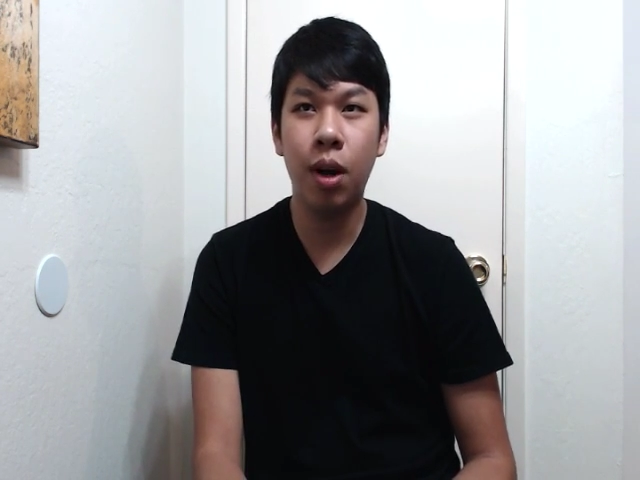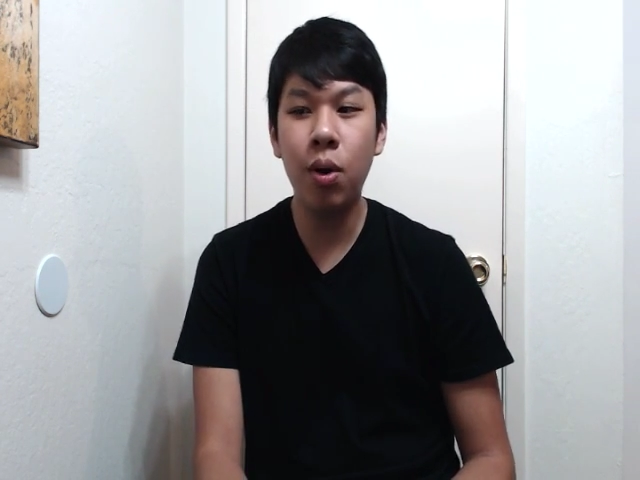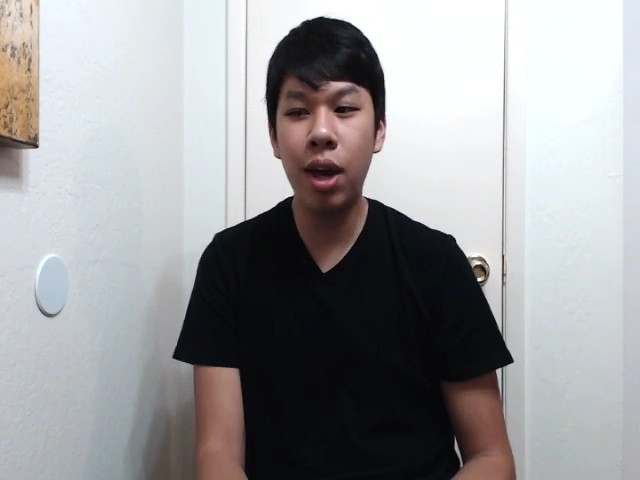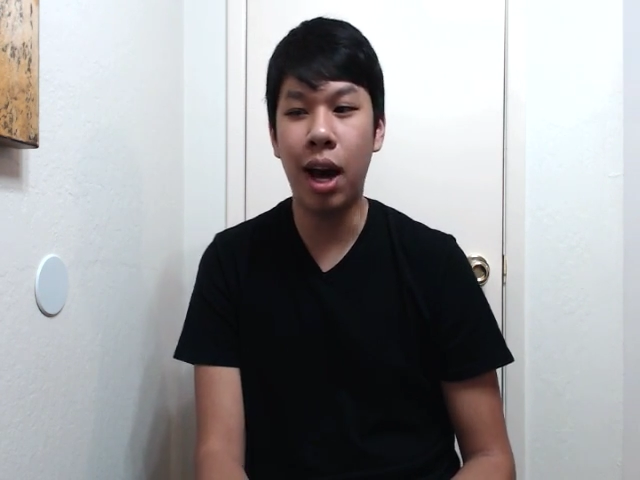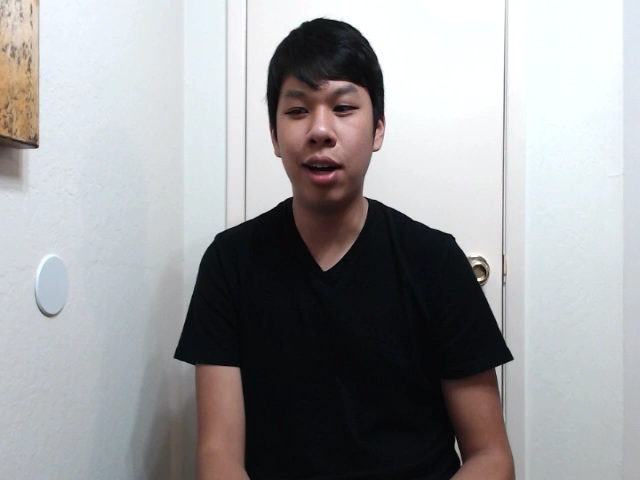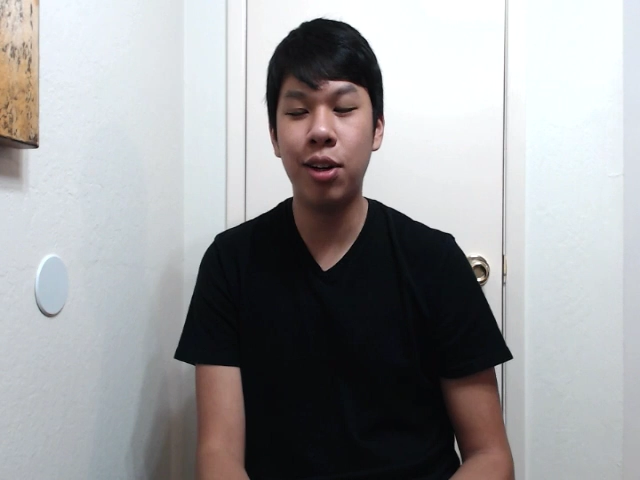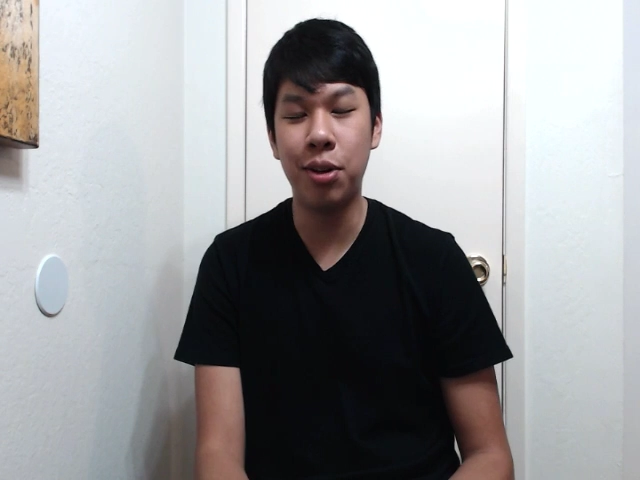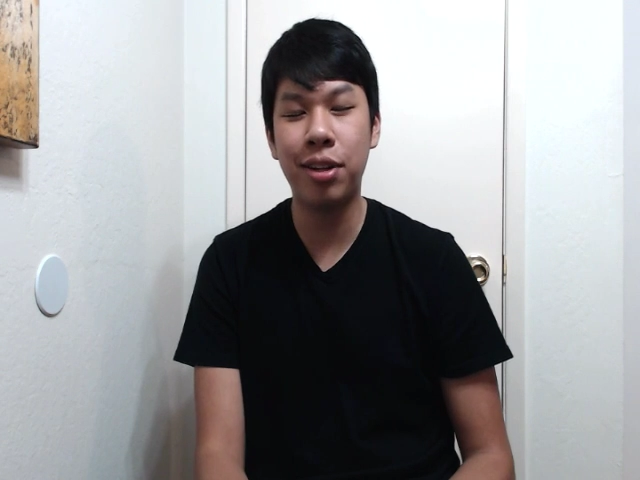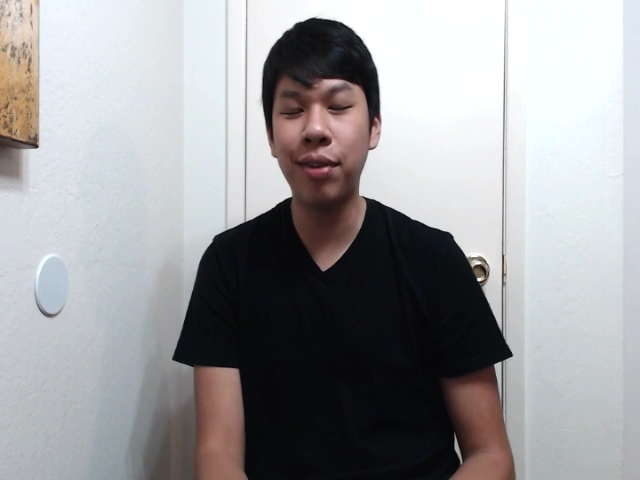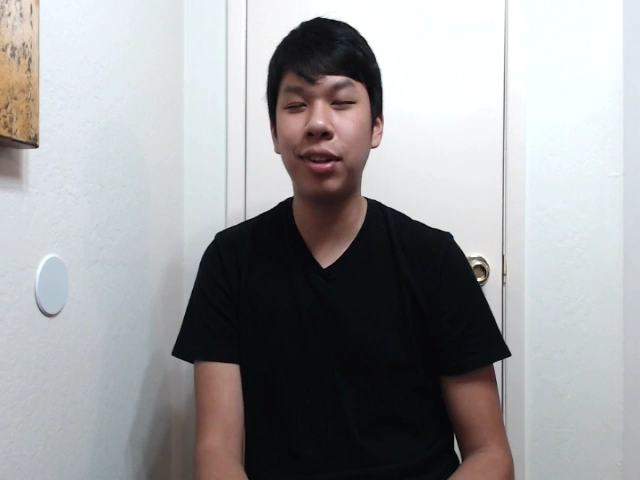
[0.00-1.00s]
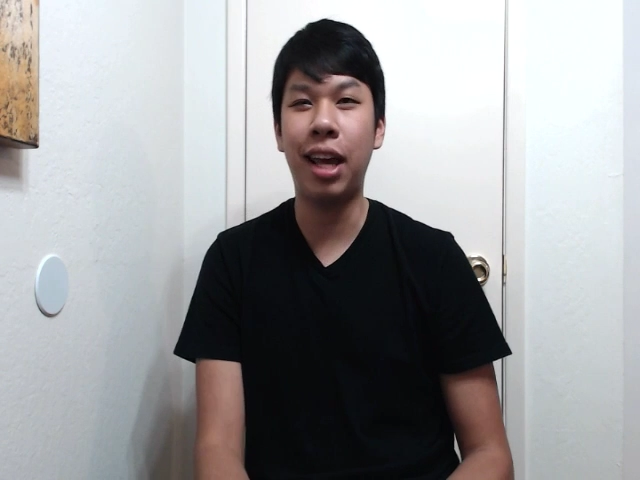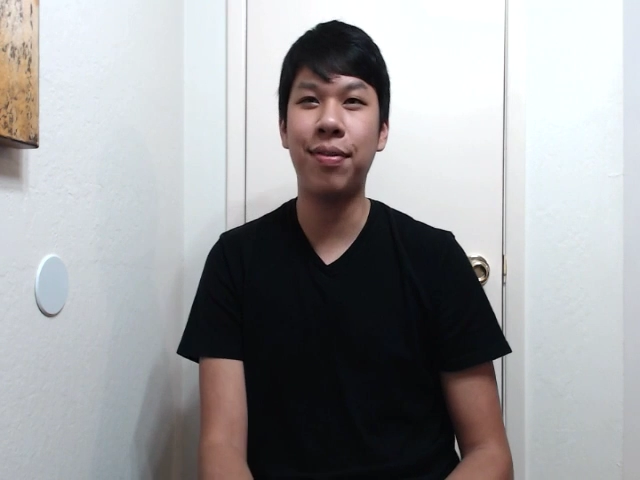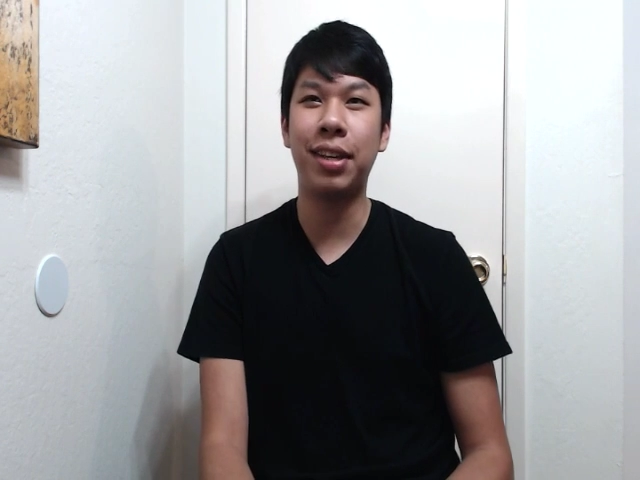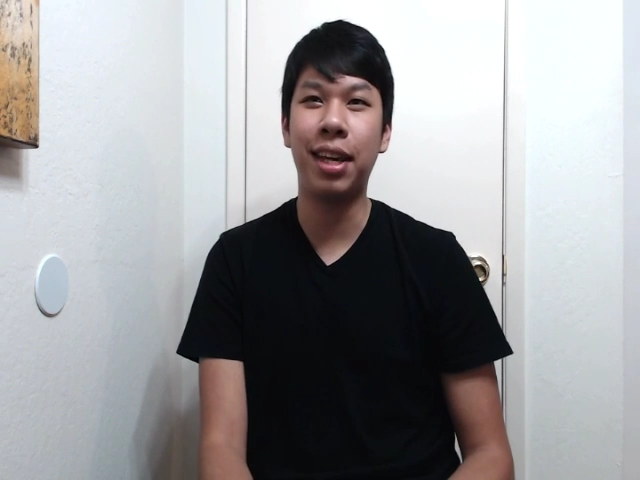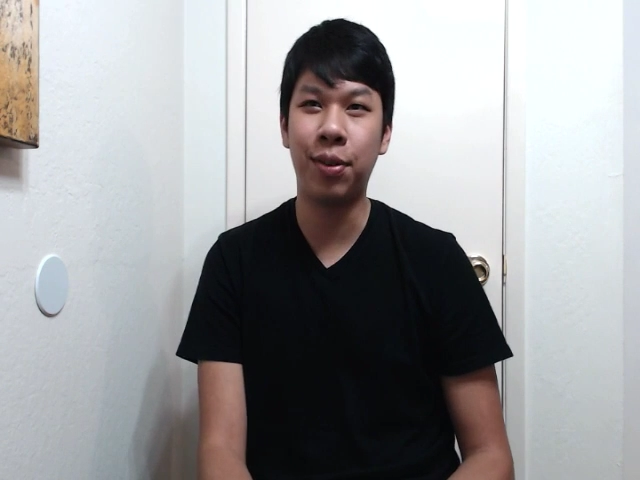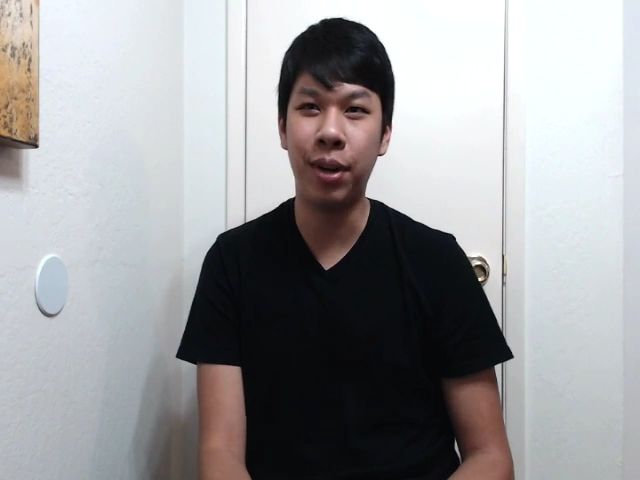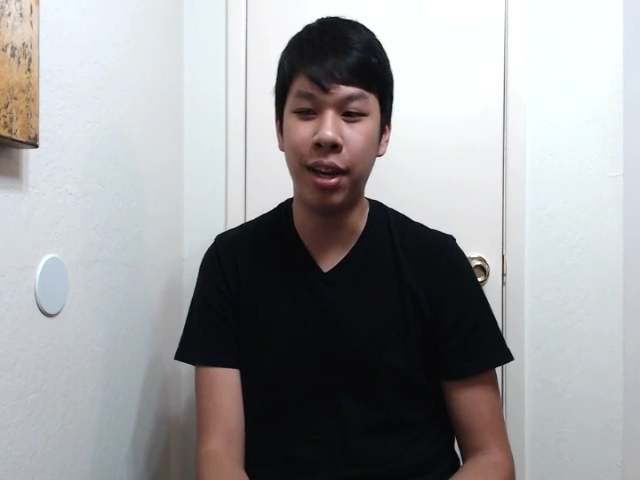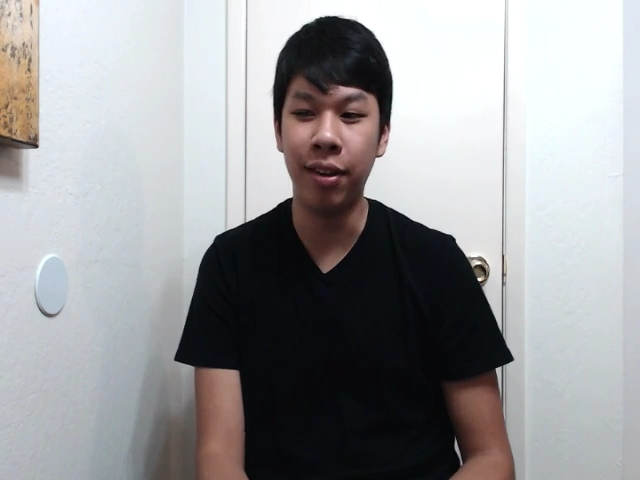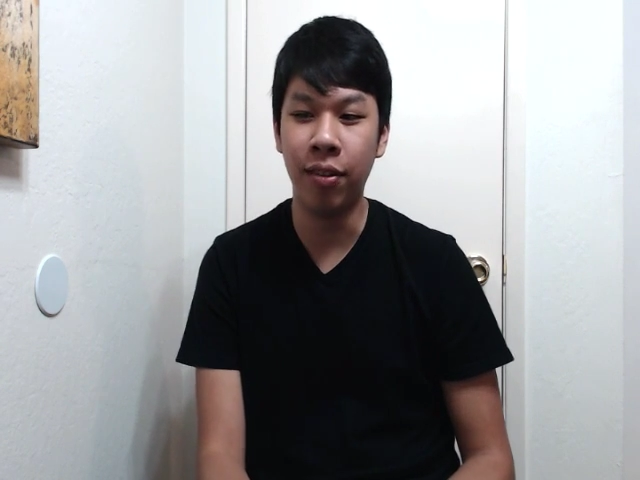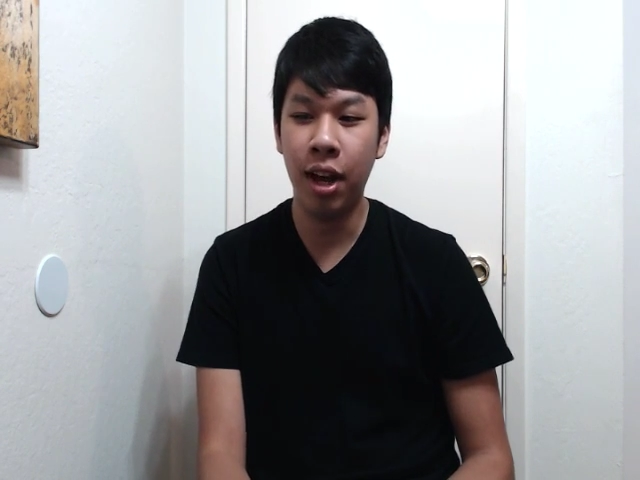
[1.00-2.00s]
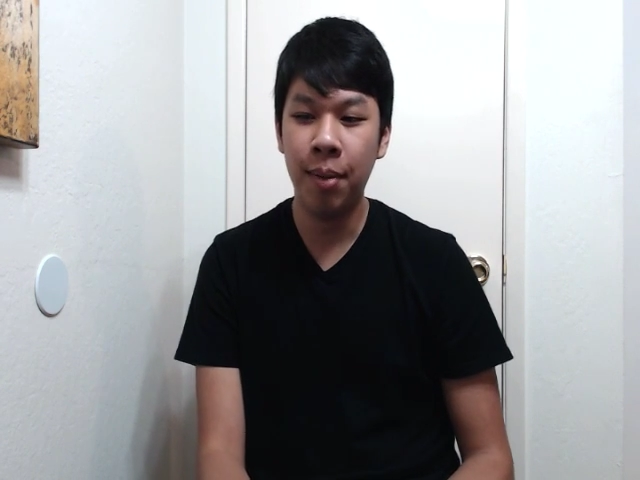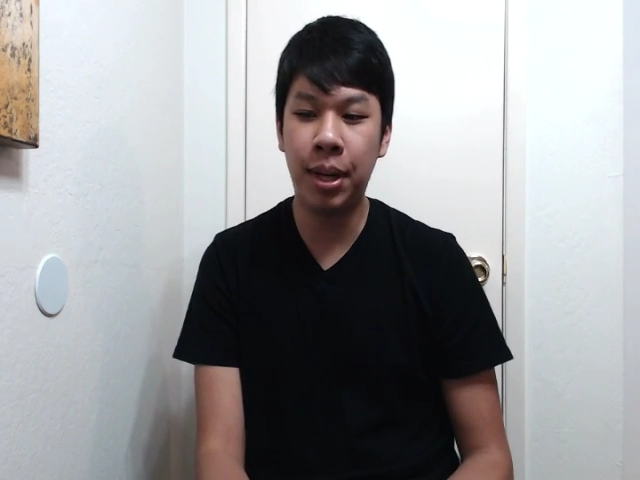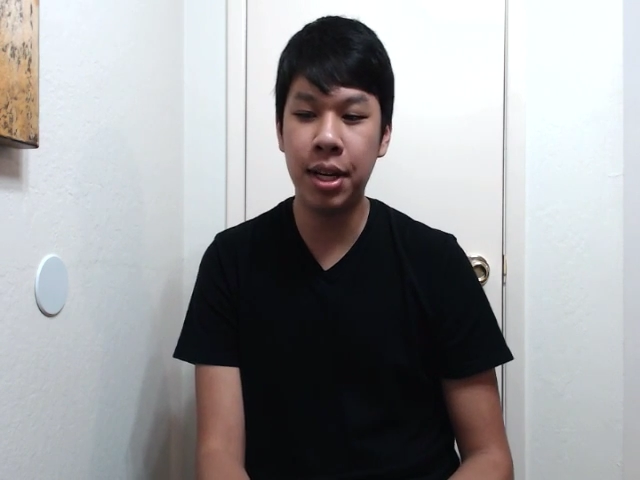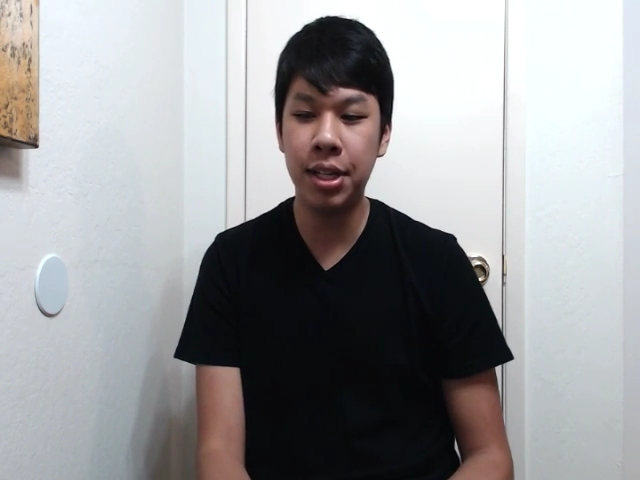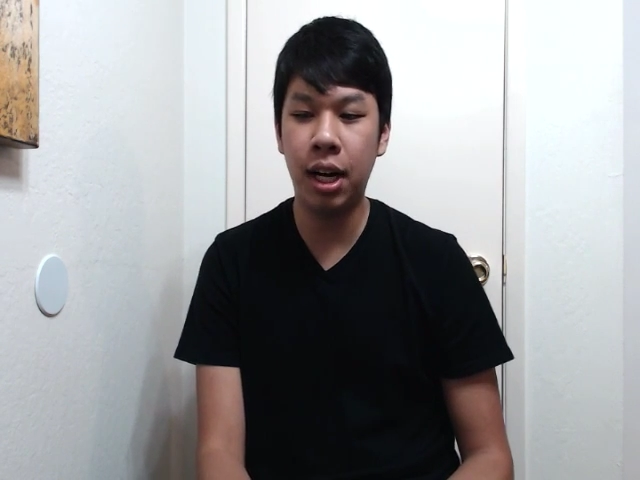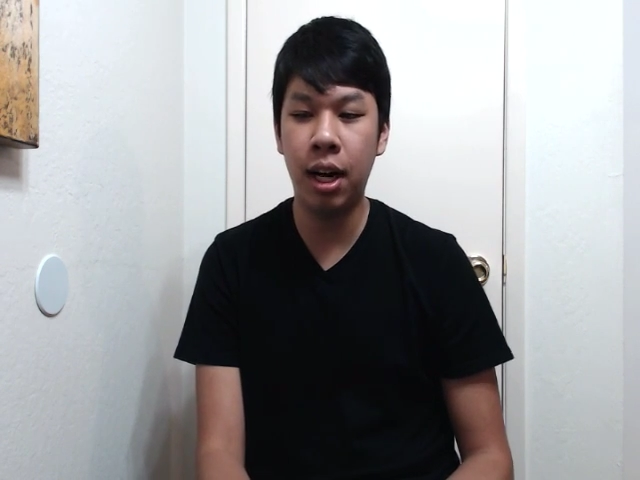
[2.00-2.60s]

Oh yeah, no, you definitely have to get creative because